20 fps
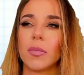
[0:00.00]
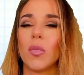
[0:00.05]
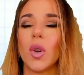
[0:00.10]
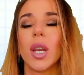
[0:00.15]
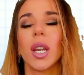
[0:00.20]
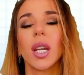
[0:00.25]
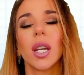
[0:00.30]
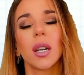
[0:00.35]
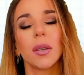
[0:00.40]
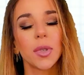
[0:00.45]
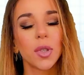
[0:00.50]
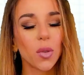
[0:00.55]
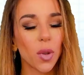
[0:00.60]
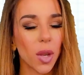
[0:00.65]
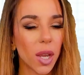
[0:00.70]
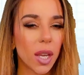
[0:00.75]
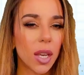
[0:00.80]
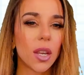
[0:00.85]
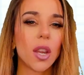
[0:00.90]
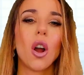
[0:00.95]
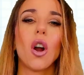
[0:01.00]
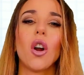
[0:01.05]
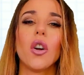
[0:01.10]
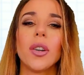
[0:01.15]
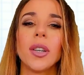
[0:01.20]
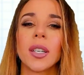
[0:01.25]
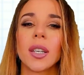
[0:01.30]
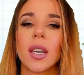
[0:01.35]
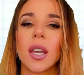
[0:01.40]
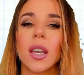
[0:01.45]
When it comes to ADR
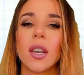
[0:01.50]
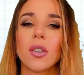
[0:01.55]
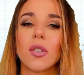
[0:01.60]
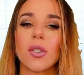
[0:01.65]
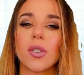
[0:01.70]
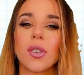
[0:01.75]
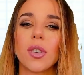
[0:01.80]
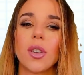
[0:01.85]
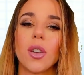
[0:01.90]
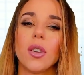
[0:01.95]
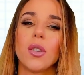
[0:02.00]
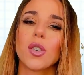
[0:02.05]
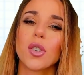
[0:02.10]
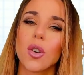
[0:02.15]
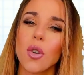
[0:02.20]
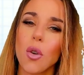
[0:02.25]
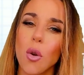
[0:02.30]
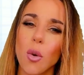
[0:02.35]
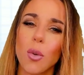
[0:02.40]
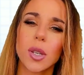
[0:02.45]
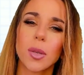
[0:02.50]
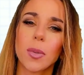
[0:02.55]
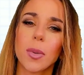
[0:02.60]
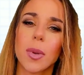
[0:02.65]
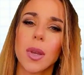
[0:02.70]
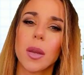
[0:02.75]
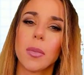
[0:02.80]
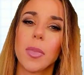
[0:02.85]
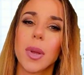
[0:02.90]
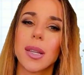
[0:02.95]
indicators, you should always
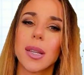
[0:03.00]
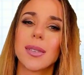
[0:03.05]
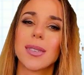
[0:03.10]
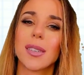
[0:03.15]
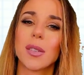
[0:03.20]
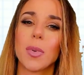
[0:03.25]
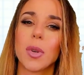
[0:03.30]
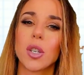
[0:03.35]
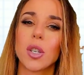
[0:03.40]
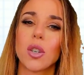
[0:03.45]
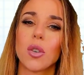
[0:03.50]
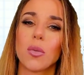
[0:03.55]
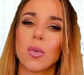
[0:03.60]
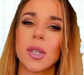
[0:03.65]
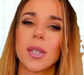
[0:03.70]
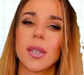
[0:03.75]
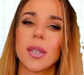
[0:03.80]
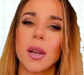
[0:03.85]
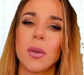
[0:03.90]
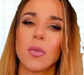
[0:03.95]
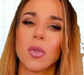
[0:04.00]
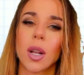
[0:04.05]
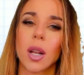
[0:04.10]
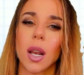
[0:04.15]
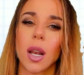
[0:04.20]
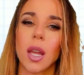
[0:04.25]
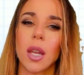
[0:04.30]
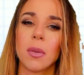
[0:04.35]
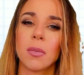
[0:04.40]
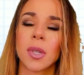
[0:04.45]
be a bit suspicious when someone
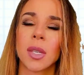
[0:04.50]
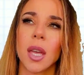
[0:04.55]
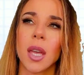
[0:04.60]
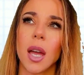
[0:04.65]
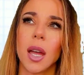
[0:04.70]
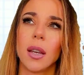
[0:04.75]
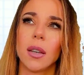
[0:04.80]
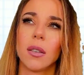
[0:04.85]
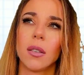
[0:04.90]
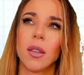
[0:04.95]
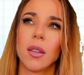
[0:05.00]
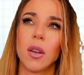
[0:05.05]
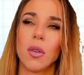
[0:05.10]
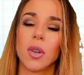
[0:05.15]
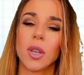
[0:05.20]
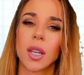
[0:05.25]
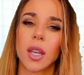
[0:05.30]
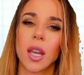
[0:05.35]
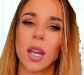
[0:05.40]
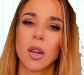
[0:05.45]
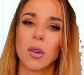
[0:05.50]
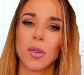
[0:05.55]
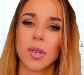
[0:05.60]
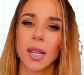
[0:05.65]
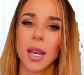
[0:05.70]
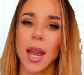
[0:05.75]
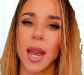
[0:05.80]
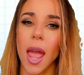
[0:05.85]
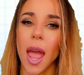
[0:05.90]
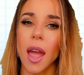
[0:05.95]
claims that their indicator
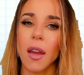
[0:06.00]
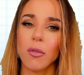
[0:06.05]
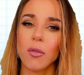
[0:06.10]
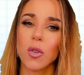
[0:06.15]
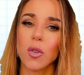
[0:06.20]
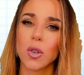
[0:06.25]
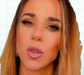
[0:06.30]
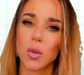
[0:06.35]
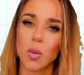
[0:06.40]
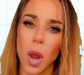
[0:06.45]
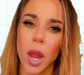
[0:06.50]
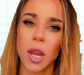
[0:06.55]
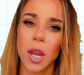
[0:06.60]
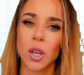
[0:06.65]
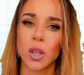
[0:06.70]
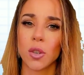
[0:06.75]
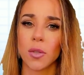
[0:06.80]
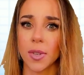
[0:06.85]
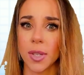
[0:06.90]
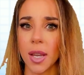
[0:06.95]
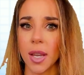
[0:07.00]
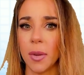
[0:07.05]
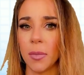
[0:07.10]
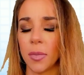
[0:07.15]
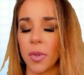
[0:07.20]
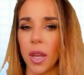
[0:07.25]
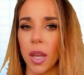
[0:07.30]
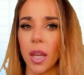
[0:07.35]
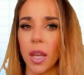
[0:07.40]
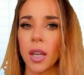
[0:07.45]
is an average range of
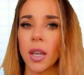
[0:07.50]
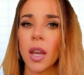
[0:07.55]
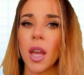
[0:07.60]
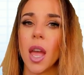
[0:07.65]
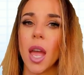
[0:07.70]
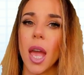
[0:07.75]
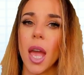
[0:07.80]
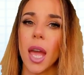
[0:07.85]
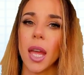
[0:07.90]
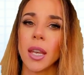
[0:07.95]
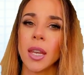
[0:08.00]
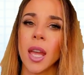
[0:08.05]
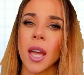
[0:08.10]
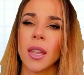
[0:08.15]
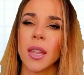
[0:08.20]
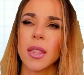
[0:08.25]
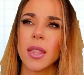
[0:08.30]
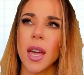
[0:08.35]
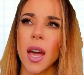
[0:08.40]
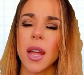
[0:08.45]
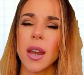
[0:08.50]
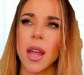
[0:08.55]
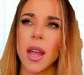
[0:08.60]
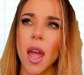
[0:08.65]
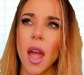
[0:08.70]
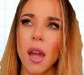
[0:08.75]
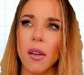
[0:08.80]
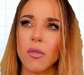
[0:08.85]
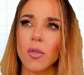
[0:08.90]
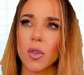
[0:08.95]
something, and yet that
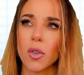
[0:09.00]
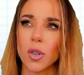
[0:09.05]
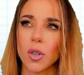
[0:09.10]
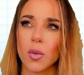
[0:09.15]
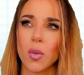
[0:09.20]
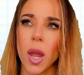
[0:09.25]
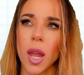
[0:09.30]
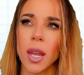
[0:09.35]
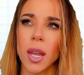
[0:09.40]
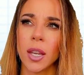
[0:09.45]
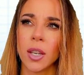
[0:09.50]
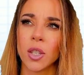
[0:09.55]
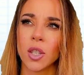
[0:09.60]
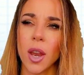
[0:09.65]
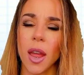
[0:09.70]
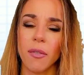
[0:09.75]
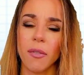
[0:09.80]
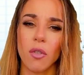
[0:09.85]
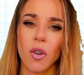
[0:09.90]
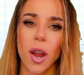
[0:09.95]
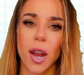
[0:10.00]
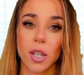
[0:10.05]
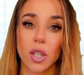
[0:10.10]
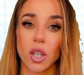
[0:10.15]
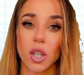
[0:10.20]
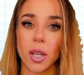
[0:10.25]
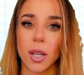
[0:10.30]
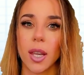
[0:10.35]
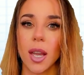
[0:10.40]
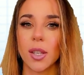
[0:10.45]
average range never
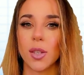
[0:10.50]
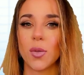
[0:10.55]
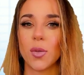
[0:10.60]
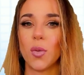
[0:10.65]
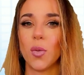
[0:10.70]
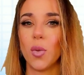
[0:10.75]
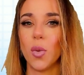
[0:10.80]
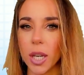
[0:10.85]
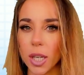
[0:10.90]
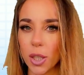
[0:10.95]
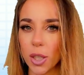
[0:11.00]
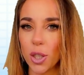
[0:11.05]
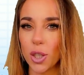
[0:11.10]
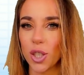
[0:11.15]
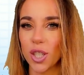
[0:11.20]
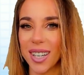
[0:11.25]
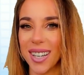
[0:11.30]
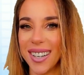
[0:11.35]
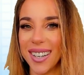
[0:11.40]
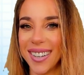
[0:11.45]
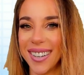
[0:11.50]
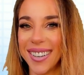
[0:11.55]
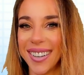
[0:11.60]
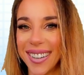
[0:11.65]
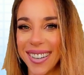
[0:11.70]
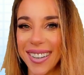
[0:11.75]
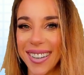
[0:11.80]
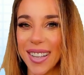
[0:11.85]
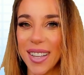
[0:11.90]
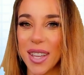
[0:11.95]
actually gets reached.
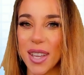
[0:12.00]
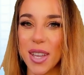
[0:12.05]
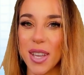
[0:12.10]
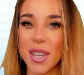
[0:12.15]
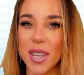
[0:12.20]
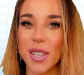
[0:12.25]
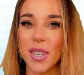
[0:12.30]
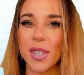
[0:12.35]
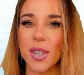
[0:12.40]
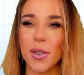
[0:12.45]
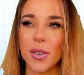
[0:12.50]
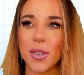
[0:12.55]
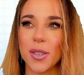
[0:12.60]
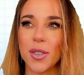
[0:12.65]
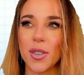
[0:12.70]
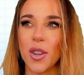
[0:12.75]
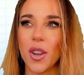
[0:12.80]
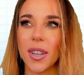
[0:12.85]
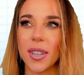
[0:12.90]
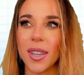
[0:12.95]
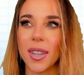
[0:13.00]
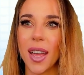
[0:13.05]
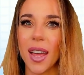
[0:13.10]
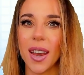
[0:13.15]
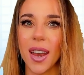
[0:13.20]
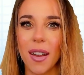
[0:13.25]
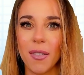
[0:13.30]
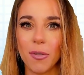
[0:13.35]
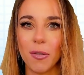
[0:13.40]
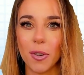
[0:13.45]
So it's not
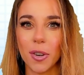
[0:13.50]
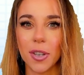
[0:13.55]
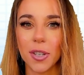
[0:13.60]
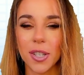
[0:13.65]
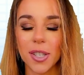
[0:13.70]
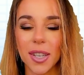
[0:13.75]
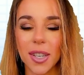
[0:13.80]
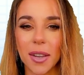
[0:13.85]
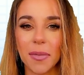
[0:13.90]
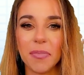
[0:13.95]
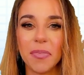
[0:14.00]
that average, is it?